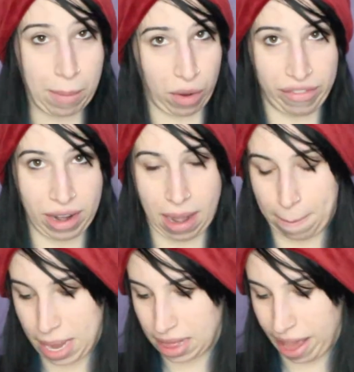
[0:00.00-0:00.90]
My
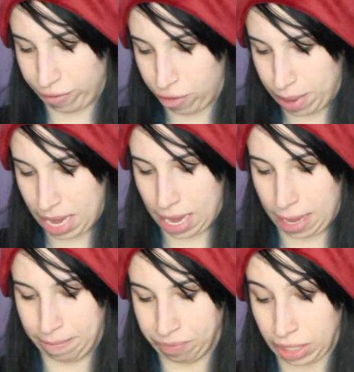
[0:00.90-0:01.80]
boyfriend made that for
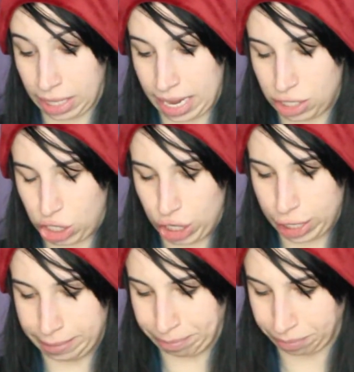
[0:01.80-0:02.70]
me last
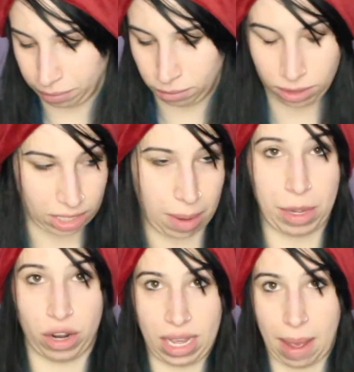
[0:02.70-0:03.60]
year.
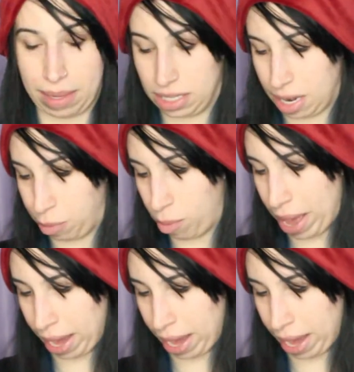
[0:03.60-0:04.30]
Same year he got me the Deadpool